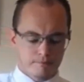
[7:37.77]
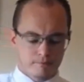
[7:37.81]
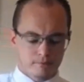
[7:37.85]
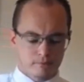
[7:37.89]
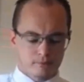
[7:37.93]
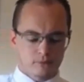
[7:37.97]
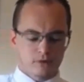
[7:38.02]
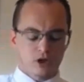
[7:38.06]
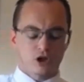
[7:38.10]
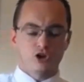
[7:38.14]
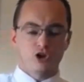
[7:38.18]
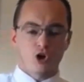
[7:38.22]

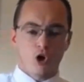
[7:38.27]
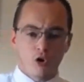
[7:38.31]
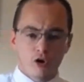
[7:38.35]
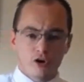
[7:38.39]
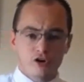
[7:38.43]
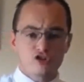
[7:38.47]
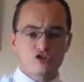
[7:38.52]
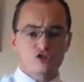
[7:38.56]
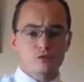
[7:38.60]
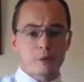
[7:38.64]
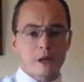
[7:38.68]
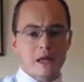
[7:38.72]
The
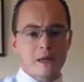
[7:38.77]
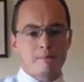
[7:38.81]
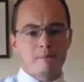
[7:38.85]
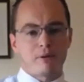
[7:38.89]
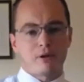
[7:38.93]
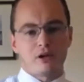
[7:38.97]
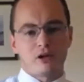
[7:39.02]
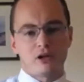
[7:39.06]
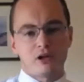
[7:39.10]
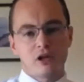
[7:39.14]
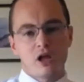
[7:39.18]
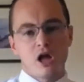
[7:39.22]
Lord's
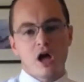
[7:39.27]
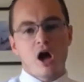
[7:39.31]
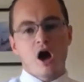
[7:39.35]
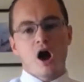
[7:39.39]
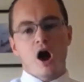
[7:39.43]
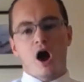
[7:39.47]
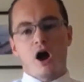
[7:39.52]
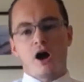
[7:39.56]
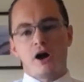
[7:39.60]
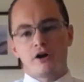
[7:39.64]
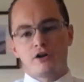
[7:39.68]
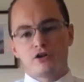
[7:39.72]
people
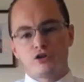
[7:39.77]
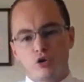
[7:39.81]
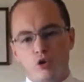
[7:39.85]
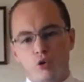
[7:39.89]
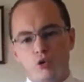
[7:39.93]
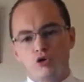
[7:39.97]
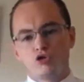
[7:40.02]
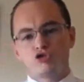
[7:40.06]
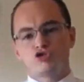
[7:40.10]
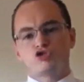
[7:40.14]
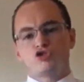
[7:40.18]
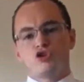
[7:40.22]
are
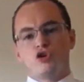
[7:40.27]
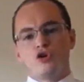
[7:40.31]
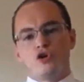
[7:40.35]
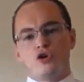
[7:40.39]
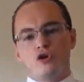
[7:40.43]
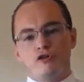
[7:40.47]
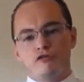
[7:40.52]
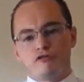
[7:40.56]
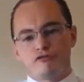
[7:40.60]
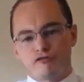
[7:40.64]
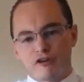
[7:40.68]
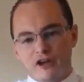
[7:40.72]
those who
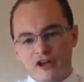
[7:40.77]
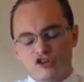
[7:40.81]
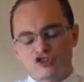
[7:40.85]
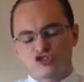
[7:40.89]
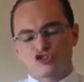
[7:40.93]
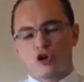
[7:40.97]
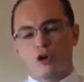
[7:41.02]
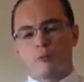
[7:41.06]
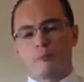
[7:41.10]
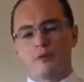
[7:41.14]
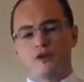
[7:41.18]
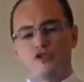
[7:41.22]
face
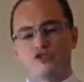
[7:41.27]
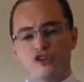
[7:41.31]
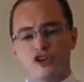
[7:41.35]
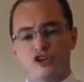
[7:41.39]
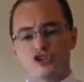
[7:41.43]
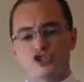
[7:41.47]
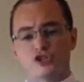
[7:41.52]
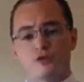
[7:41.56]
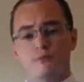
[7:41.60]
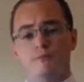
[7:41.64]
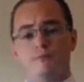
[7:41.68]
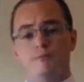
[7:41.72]

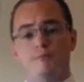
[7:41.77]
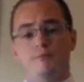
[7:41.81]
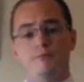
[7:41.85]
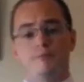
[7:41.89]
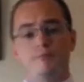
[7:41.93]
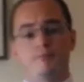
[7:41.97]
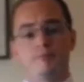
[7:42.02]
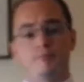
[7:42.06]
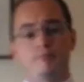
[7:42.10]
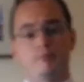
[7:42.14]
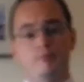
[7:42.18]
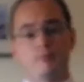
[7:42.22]
opposition.
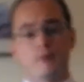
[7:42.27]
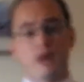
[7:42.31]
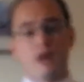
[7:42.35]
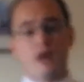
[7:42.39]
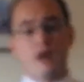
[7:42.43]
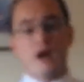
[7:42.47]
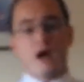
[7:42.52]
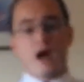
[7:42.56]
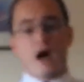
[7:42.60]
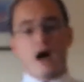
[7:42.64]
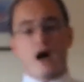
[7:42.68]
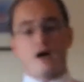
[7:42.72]

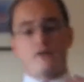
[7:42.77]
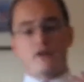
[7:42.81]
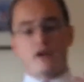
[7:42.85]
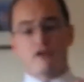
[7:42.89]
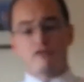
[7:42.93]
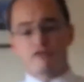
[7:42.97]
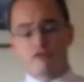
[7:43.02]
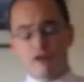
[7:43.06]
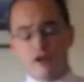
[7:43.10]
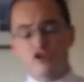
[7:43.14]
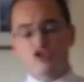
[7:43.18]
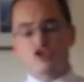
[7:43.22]
And they
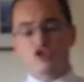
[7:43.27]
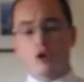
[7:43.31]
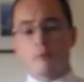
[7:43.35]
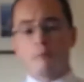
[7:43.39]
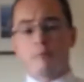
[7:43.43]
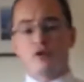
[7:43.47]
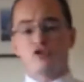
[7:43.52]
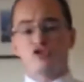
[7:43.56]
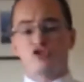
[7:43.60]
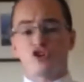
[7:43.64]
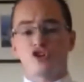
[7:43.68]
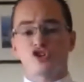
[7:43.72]
face
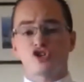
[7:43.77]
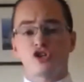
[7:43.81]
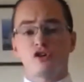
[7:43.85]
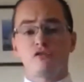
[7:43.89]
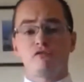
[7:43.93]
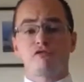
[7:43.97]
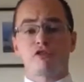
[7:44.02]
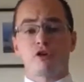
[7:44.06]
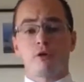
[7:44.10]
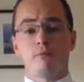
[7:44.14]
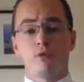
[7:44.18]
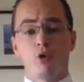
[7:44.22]
opposition
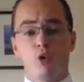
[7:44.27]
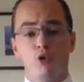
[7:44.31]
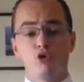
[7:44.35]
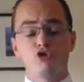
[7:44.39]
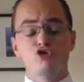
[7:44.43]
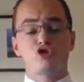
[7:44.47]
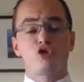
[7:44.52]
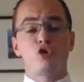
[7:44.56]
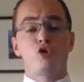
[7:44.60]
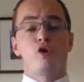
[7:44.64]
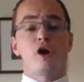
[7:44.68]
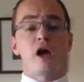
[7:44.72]
from those
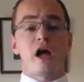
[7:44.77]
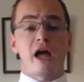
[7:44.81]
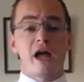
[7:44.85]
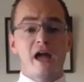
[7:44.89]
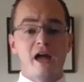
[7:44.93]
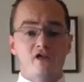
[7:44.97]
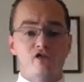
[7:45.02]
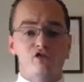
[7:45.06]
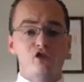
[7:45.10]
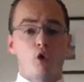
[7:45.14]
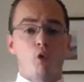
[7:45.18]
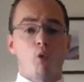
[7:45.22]
who
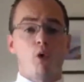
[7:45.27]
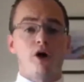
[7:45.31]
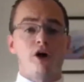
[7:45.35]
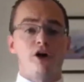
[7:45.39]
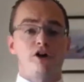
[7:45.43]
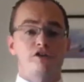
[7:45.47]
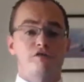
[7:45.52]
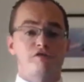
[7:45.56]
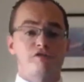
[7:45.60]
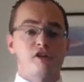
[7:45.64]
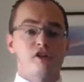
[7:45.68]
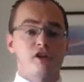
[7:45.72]
hate the word
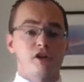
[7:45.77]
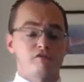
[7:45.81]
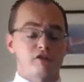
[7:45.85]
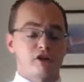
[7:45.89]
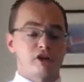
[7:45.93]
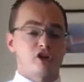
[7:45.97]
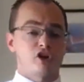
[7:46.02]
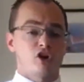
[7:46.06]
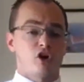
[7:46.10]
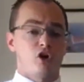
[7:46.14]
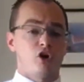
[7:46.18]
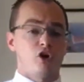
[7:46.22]
of the living
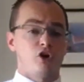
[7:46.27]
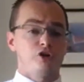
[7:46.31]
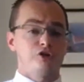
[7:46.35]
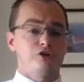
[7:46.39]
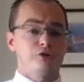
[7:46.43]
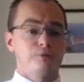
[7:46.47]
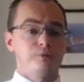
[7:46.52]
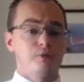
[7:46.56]
God.